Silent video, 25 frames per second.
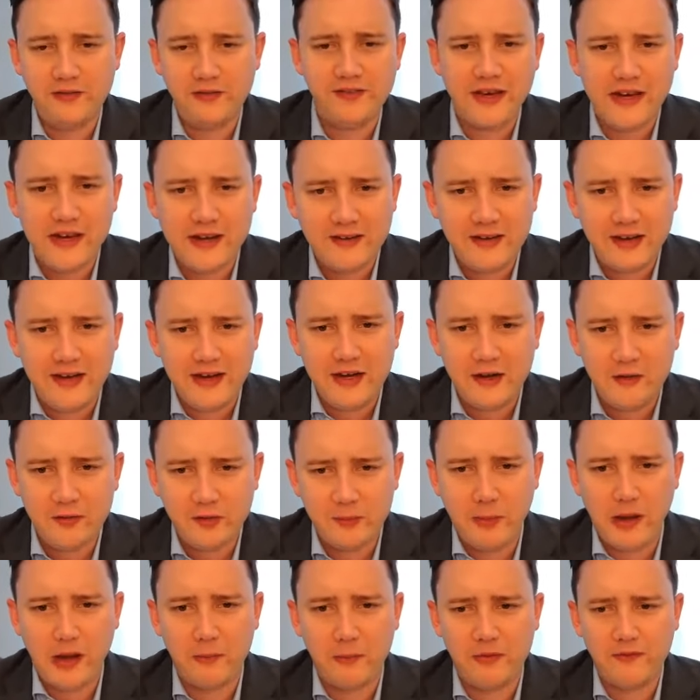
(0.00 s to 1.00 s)
DD,
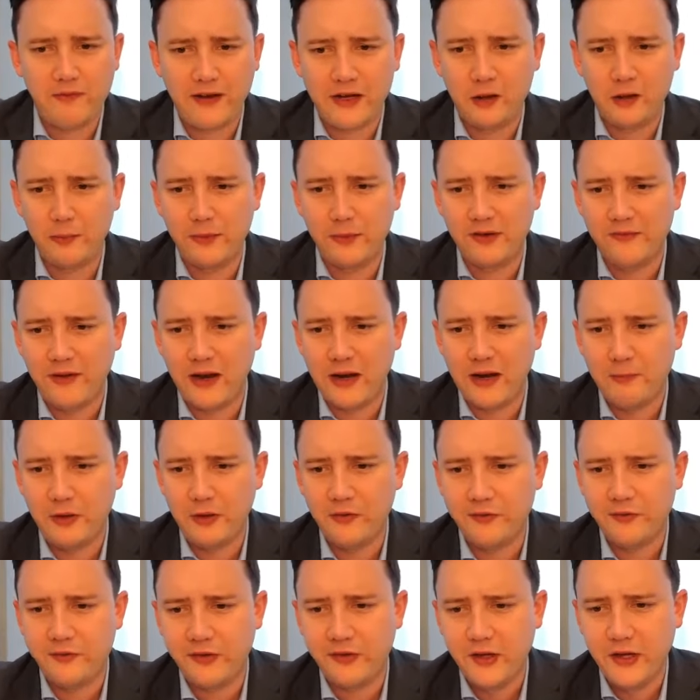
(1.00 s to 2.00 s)
Department of Economic
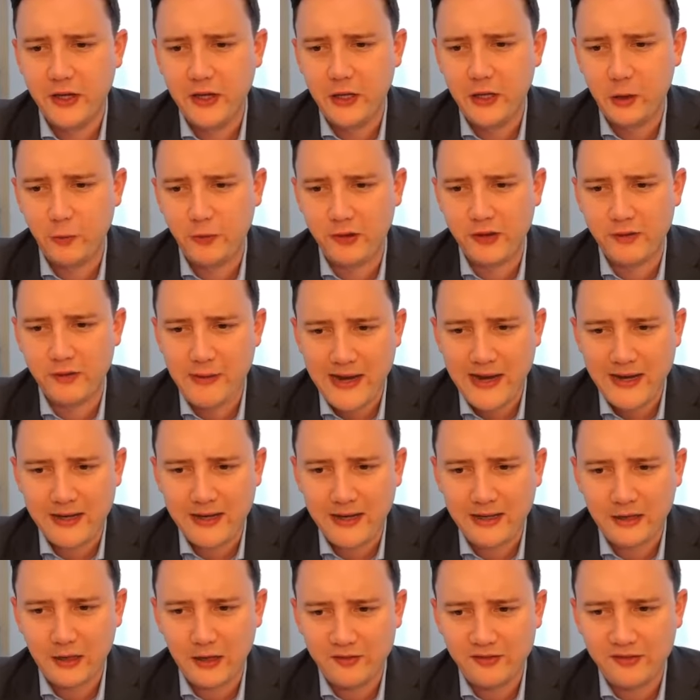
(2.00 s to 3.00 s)
Development, or the
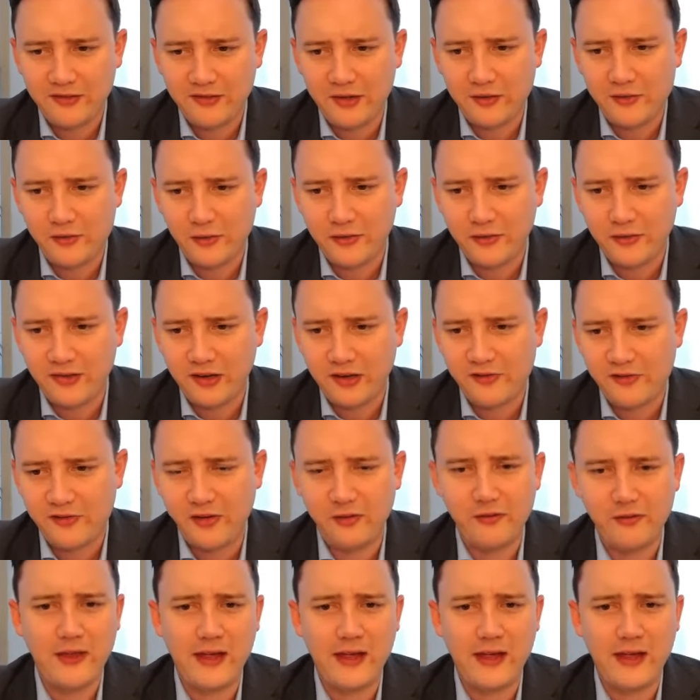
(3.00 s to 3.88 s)
mainland licensing jurisdiction.